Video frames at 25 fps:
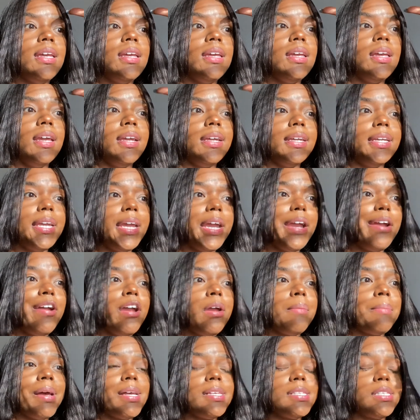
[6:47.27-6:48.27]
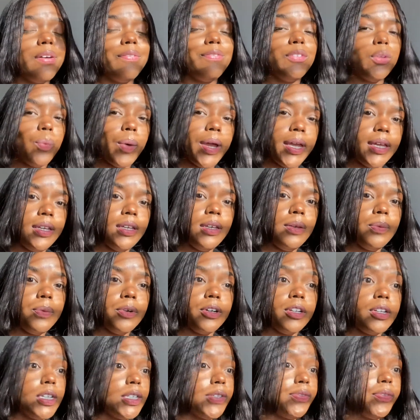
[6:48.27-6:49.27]
in carrying myself the way he would,
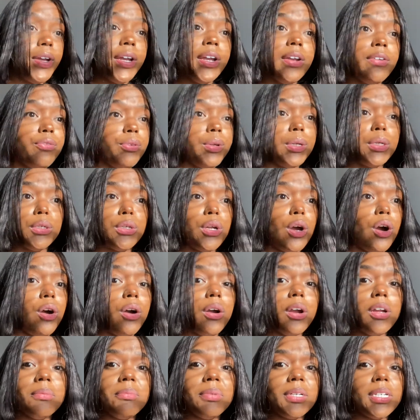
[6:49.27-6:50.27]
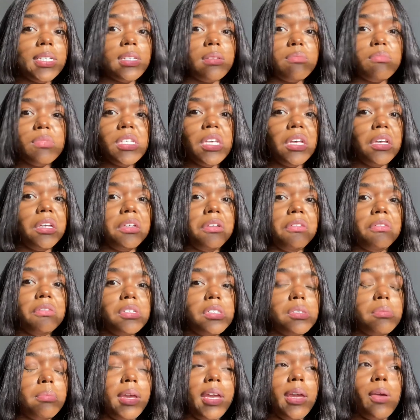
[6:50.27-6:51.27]
it's very freaking hard, because I'm telling you, this
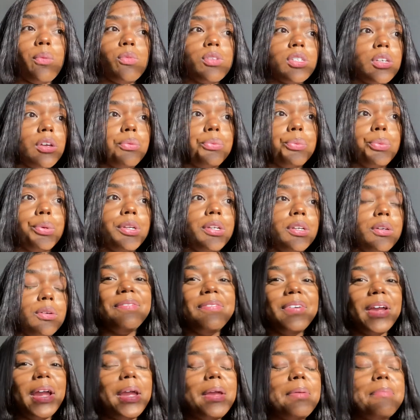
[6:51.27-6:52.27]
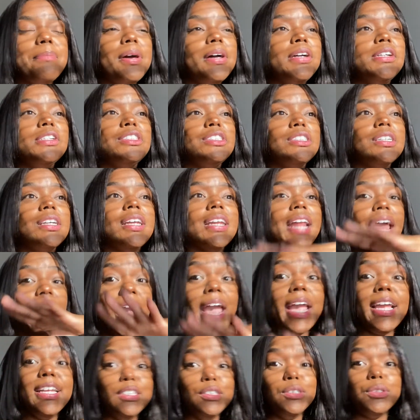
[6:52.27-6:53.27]
man was unreal. Very much an
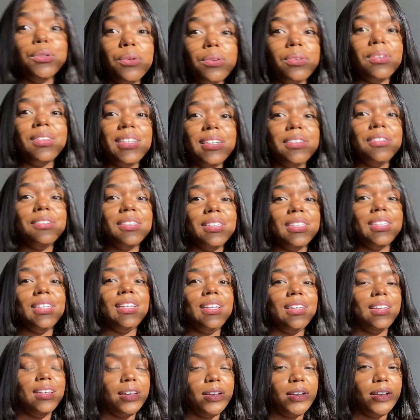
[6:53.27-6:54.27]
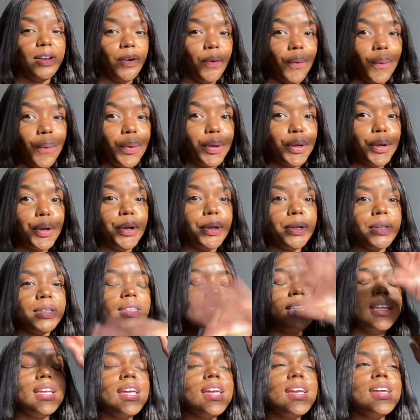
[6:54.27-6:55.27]
angel, literally, on earth.
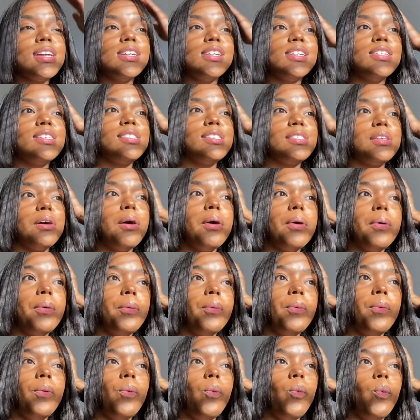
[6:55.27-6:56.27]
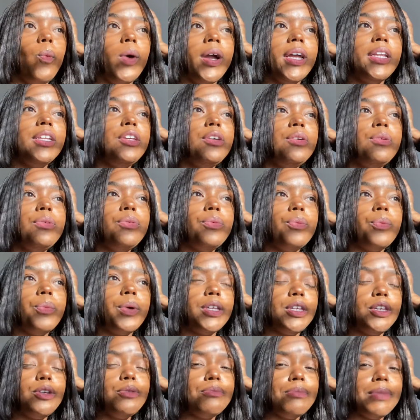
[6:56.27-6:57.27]
So when
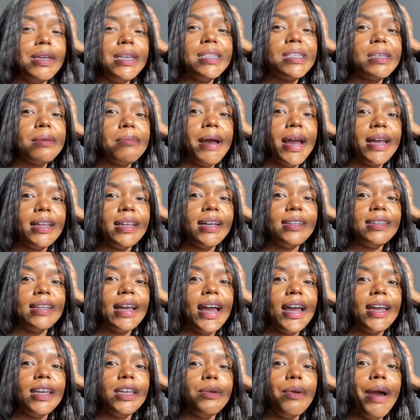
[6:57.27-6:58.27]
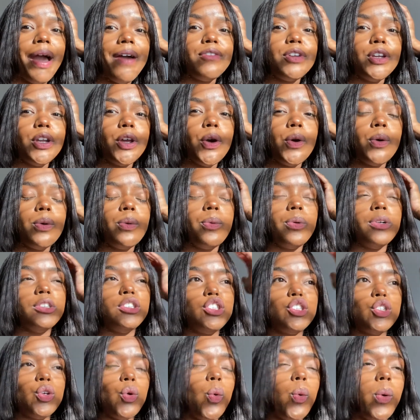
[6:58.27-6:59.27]
you meet somebody like that, you have no
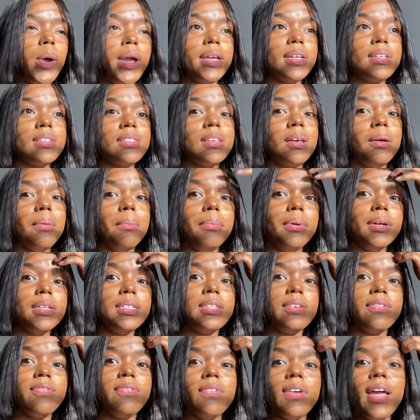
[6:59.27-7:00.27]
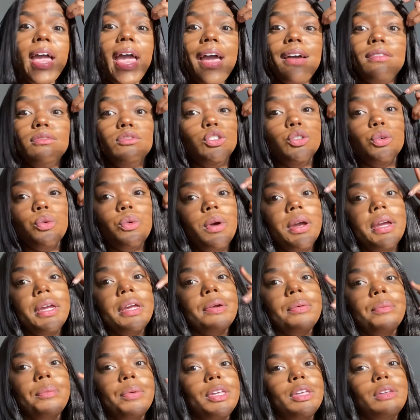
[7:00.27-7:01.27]
choice but to have joy
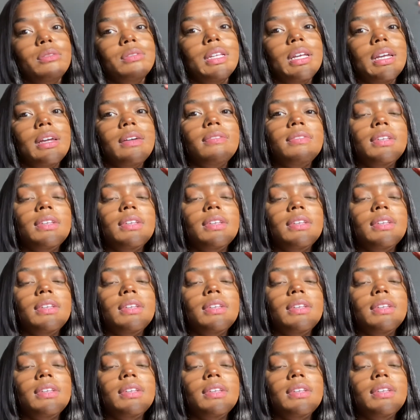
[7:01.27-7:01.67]
when you think of